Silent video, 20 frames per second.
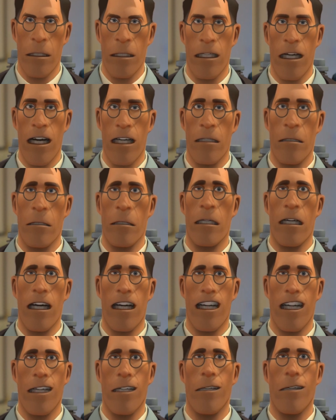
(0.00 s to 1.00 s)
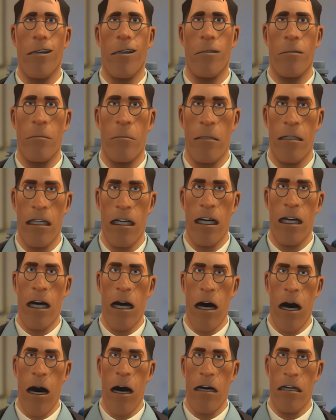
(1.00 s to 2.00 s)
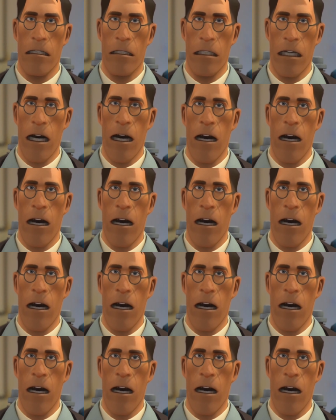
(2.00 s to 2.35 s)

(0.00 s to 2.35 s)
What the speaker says: I came up with this idea months ago.